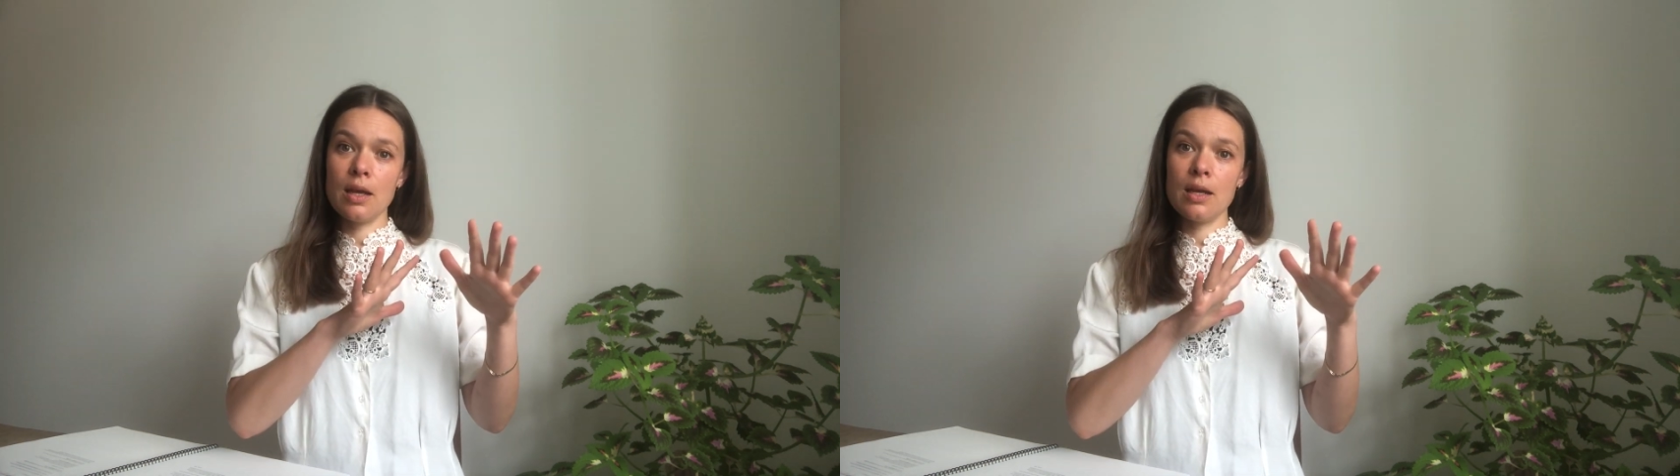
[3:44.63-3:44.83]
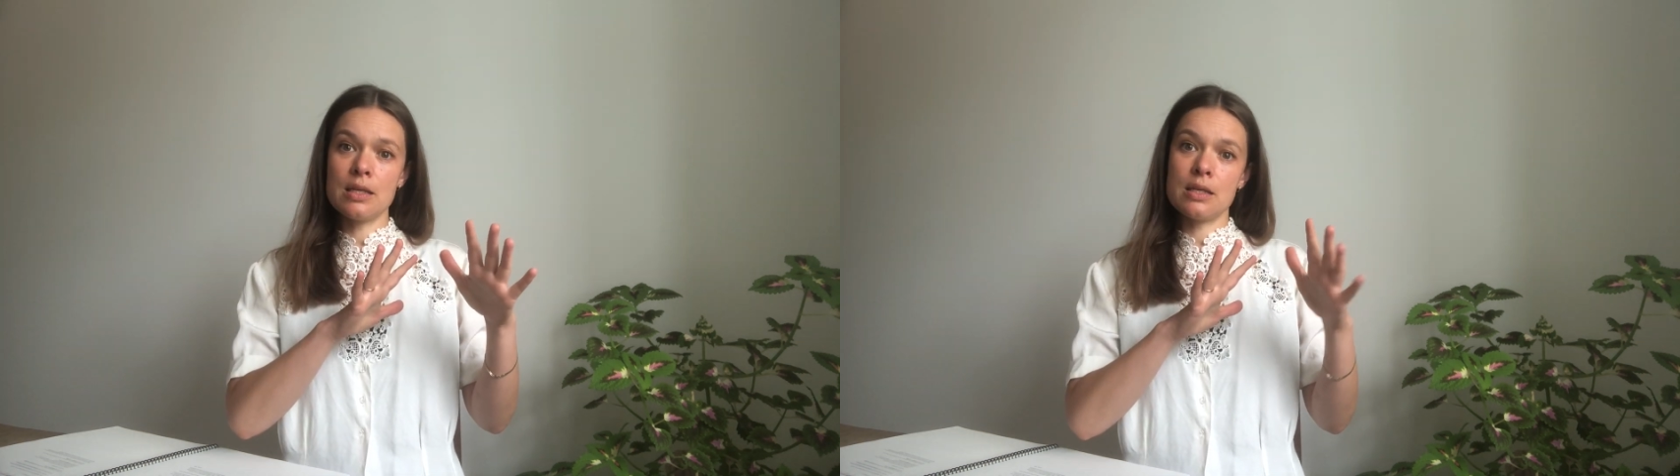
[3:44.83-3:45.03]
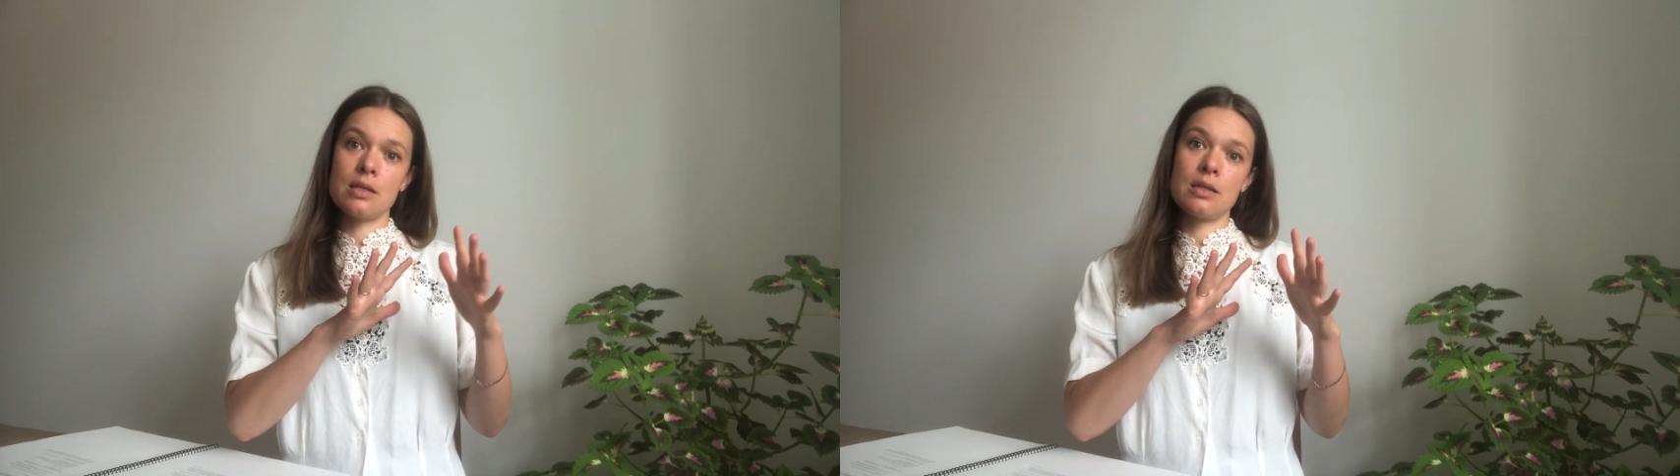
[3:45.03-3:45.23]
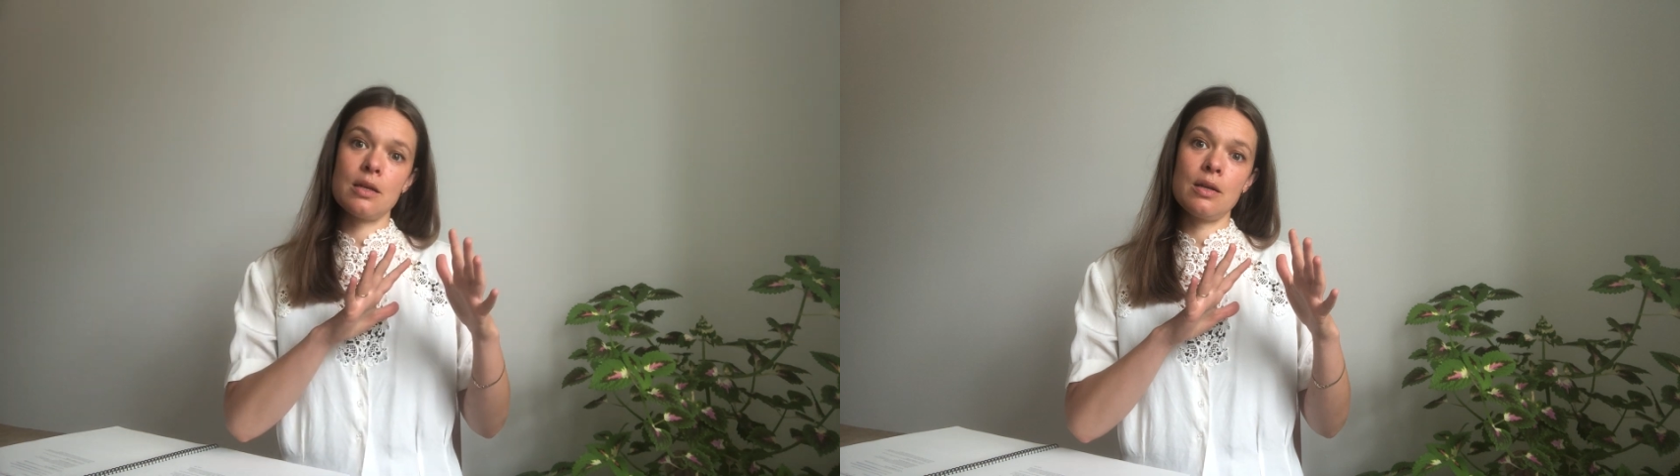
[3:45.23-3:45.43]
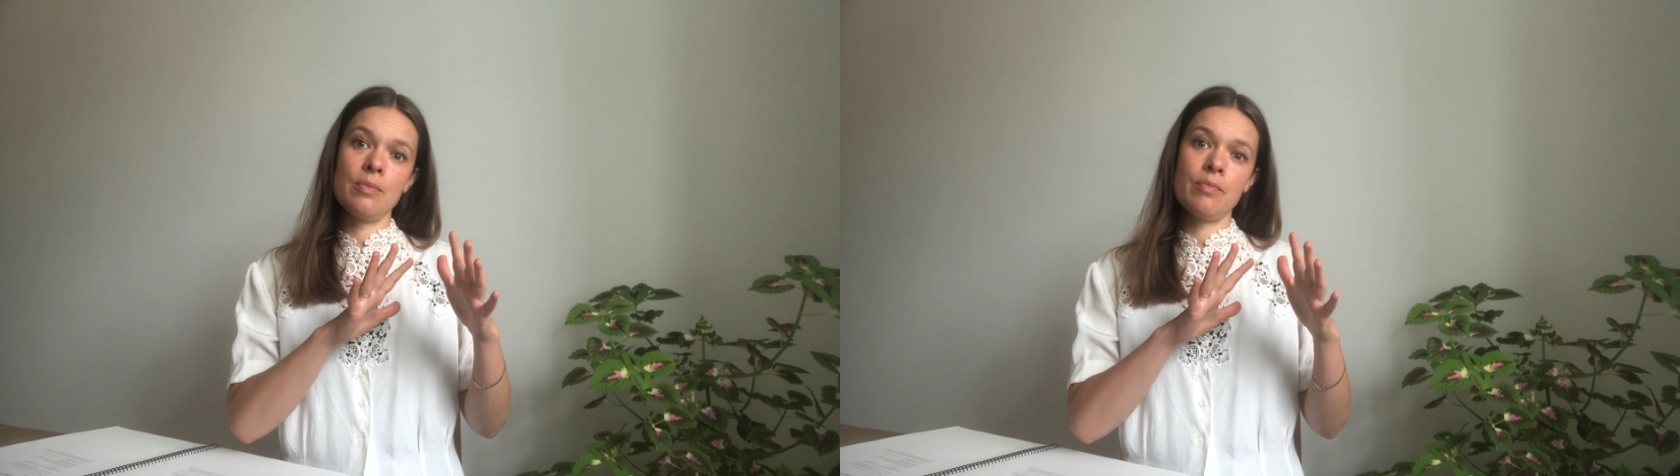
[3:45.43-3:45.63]
It's
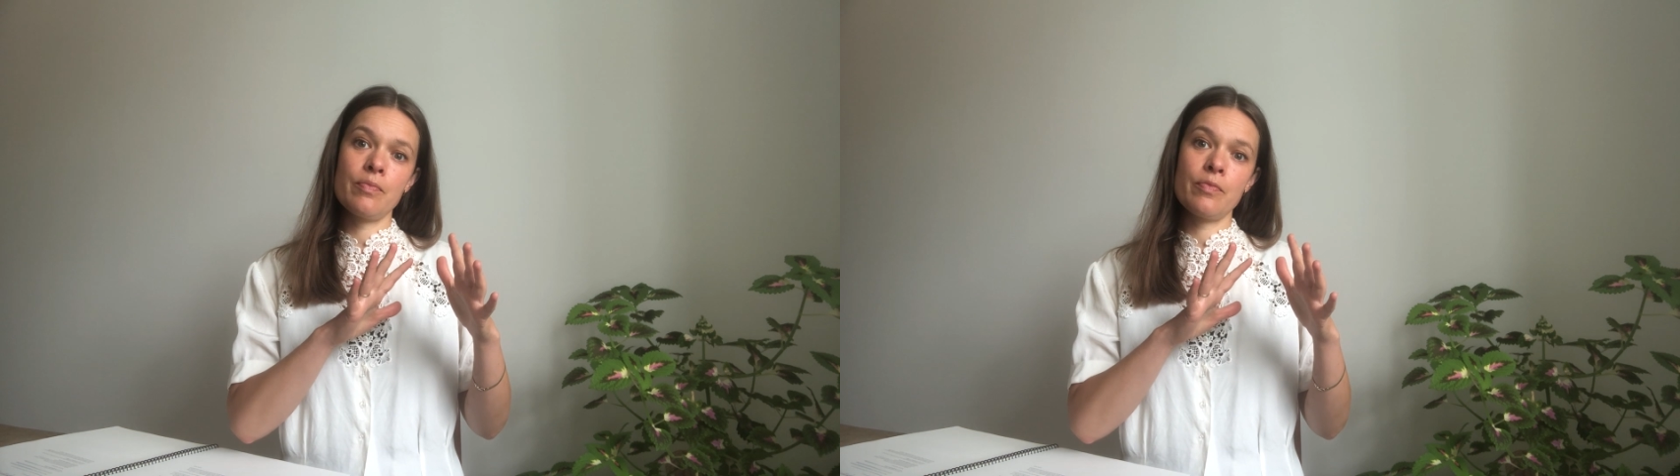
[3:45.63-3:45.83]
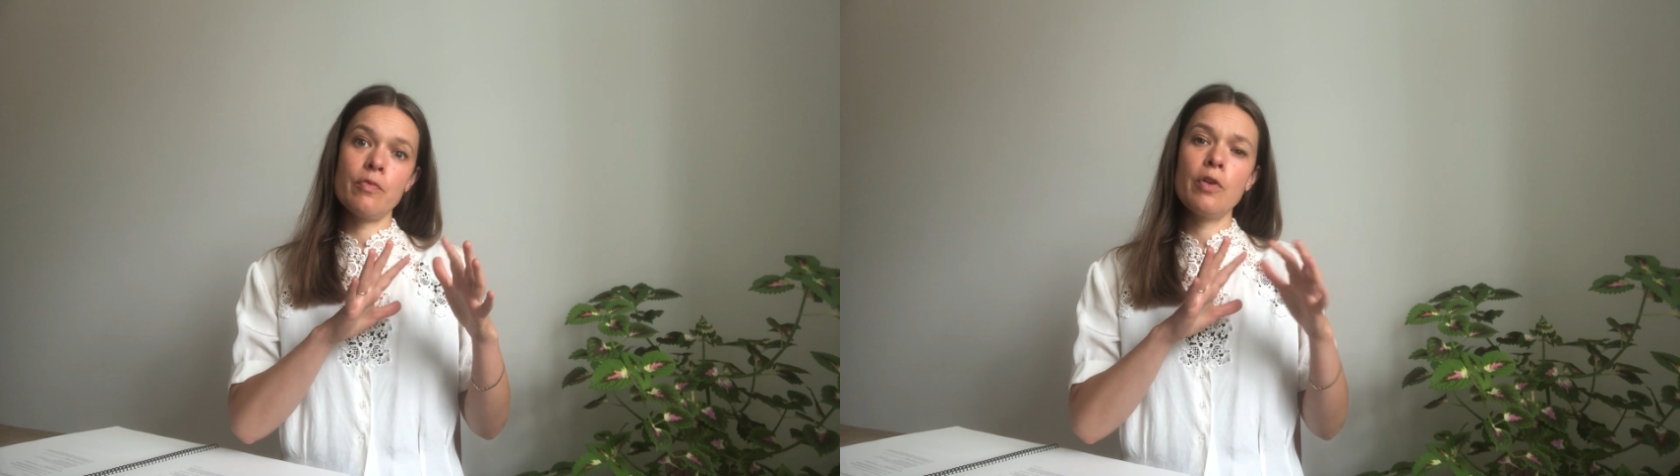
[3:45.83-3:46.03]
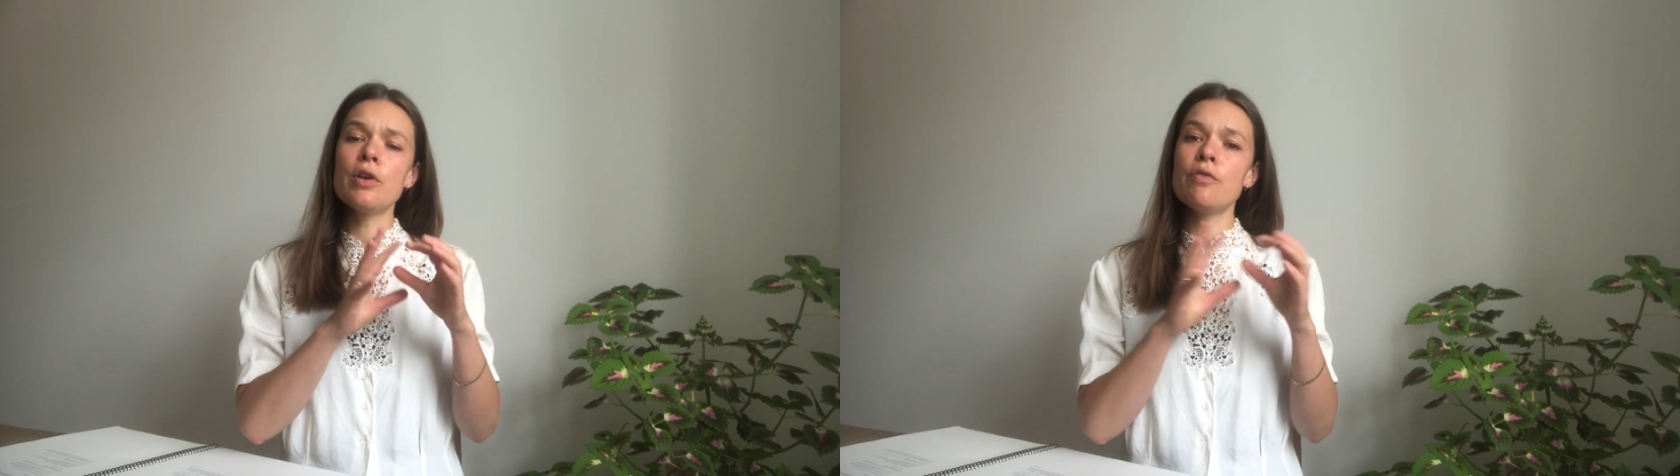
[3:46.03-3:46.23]
very